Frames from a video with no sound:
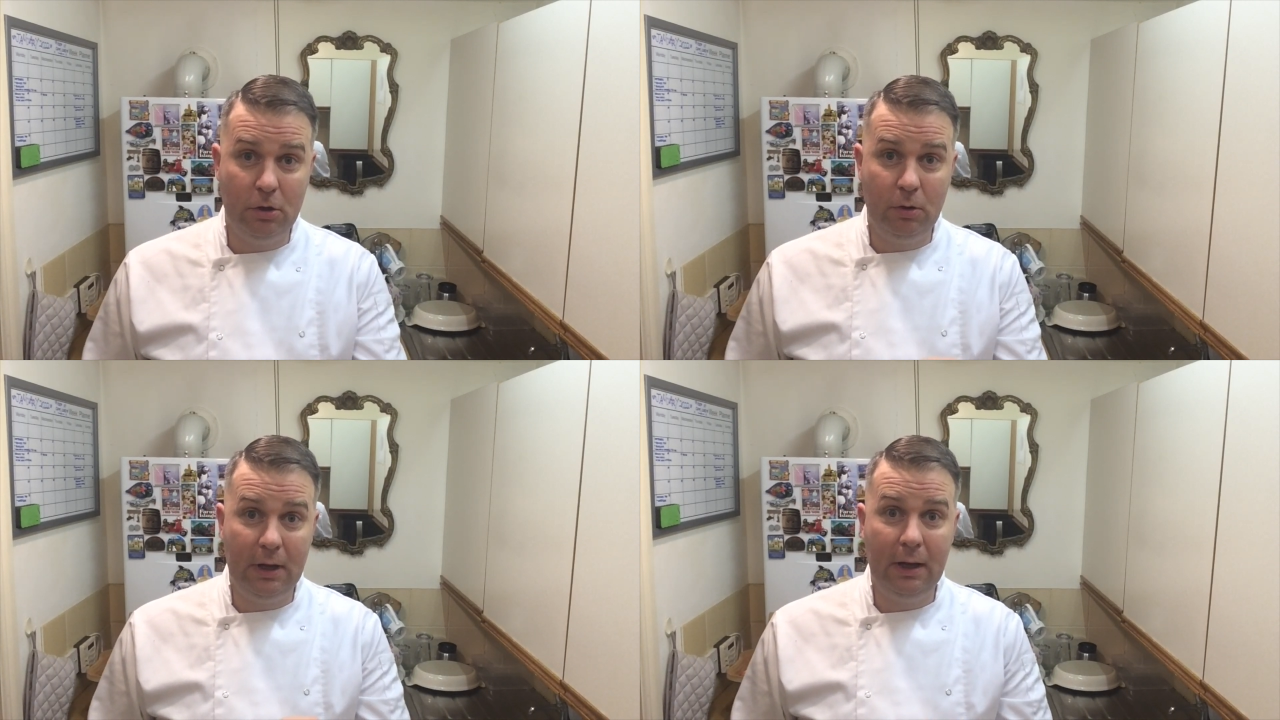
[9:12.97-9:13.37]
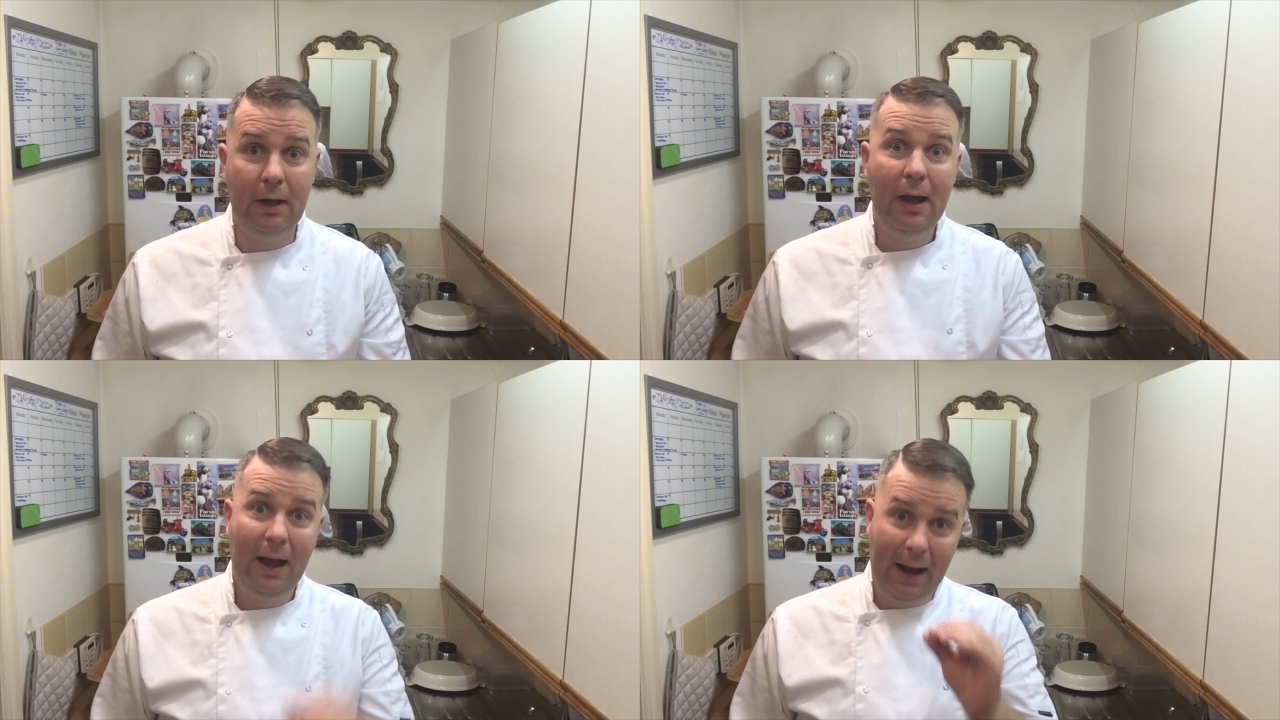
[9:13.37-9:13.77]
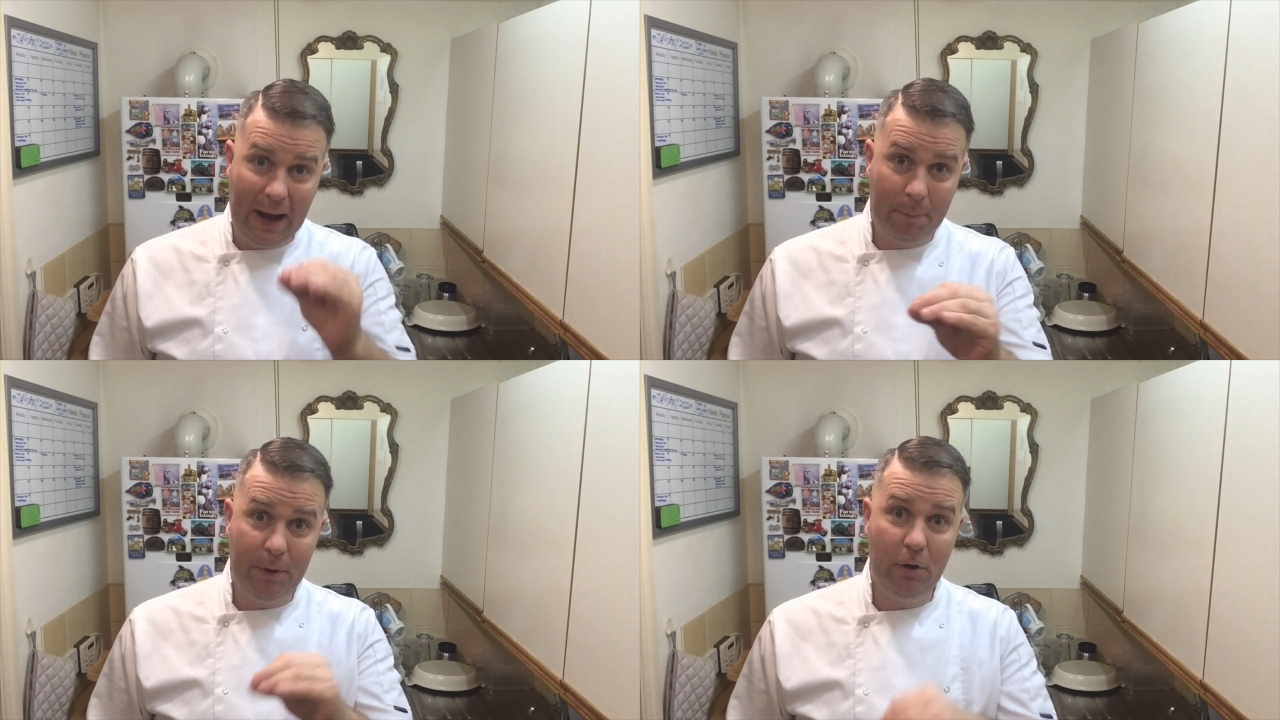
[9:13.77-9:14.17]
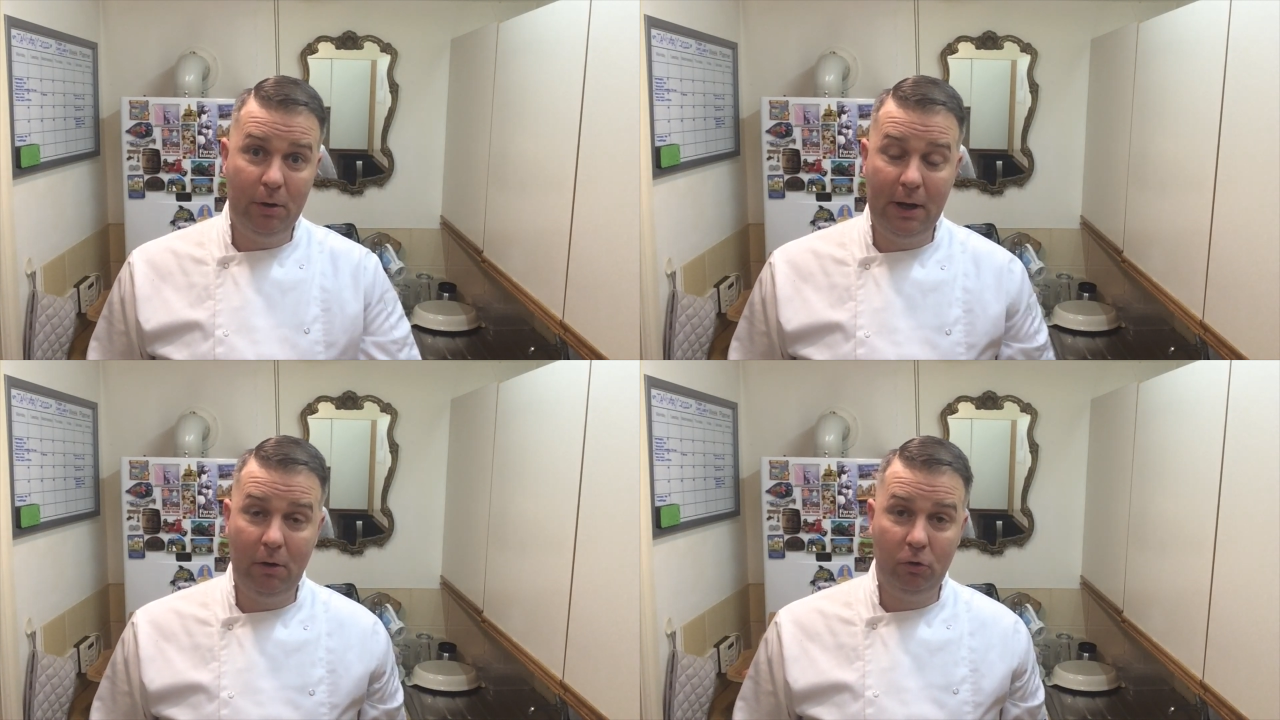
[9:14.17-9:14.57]
the new year. Happy New
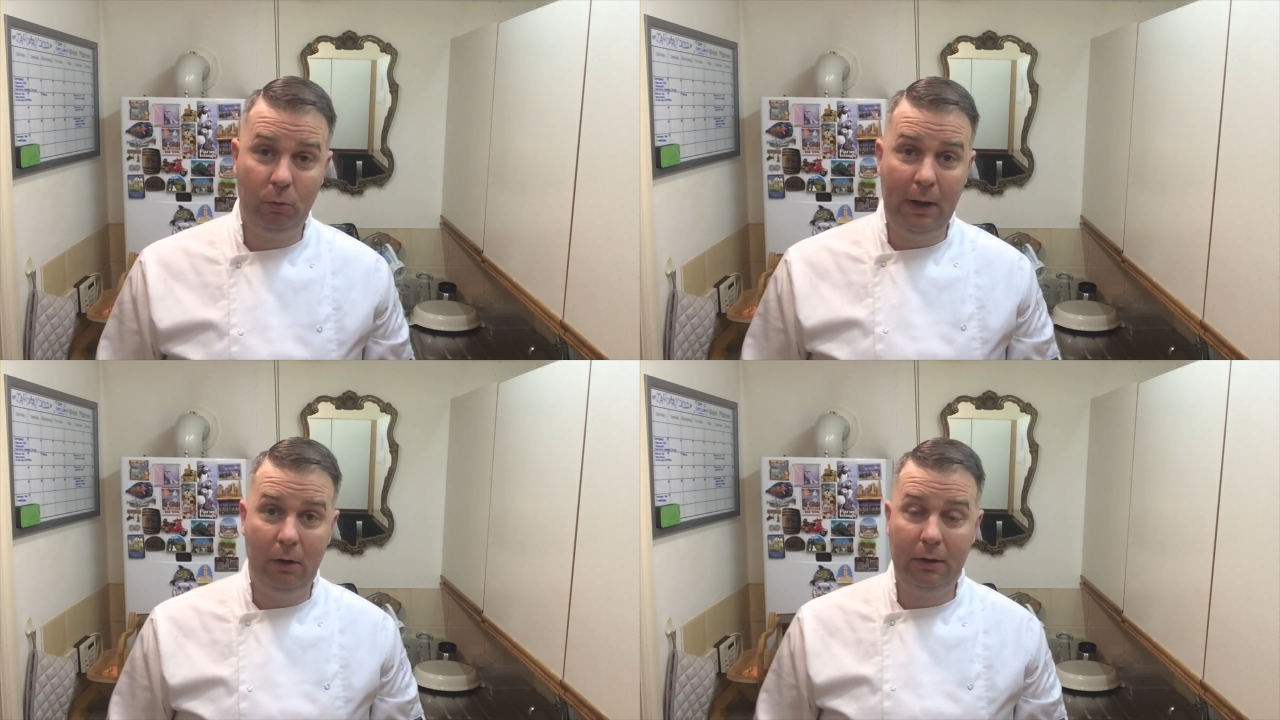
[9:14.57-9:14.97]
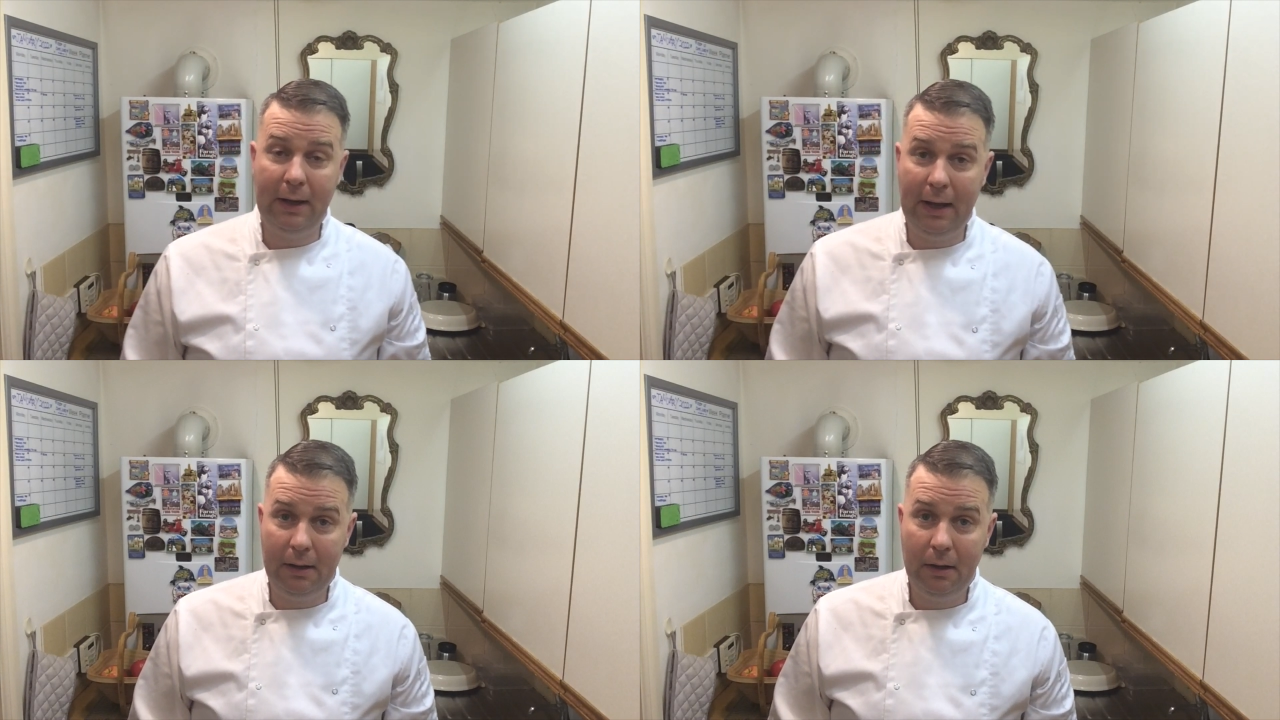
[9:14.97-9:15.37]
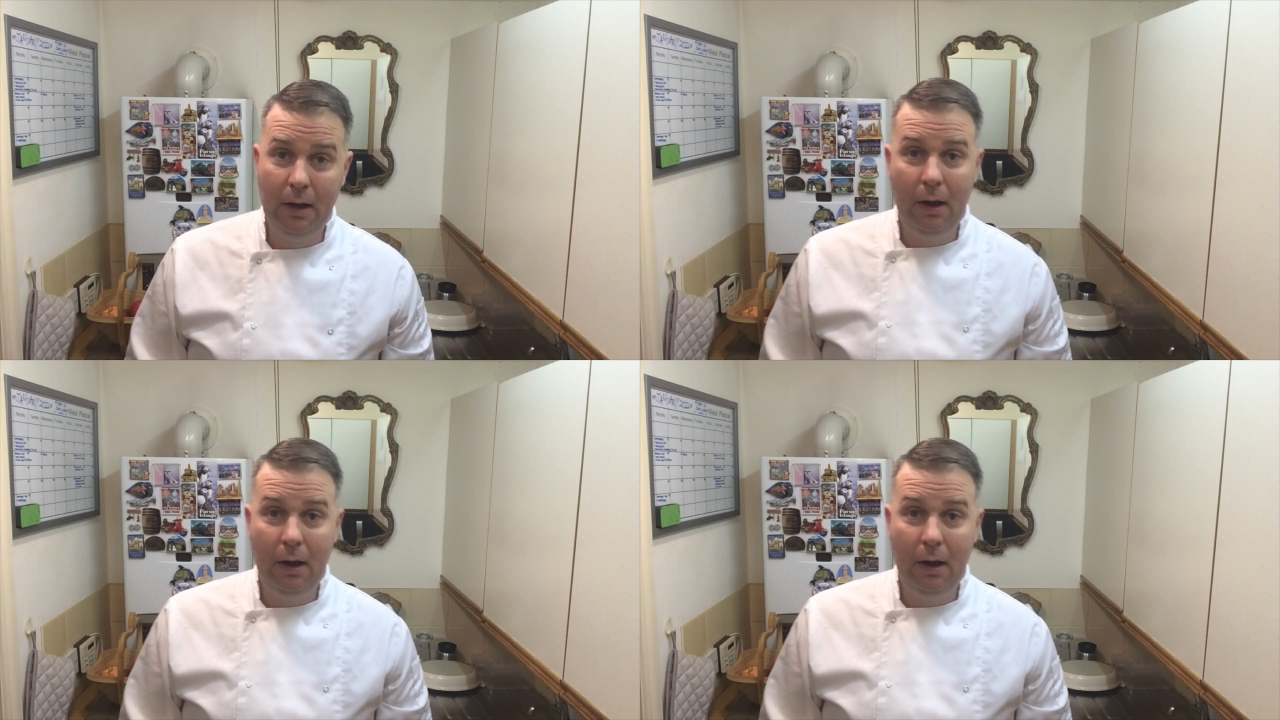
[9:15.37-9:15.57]
Year as well, okay?